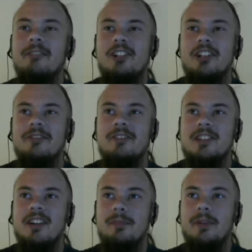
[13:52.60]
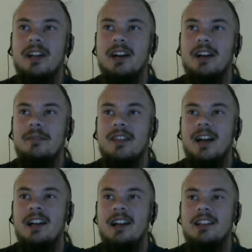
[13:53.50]
reaching for stuff, but
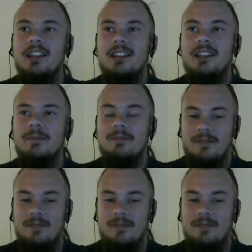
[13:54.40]
I got the